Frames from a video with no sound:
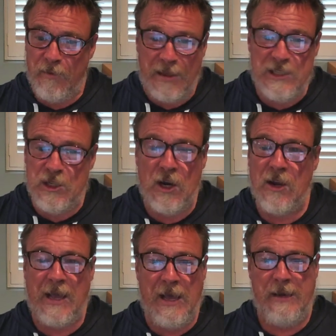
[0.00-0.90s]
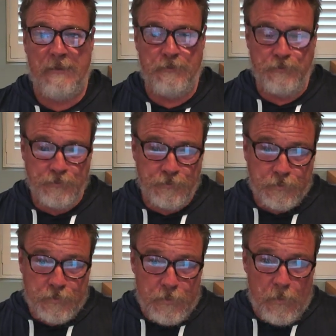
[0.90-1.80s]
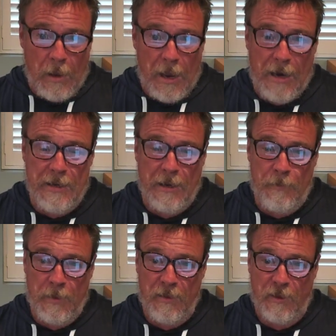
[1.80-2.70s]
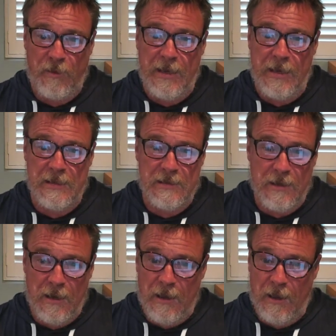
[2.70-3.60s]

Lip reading: That's not okay. And the thing is,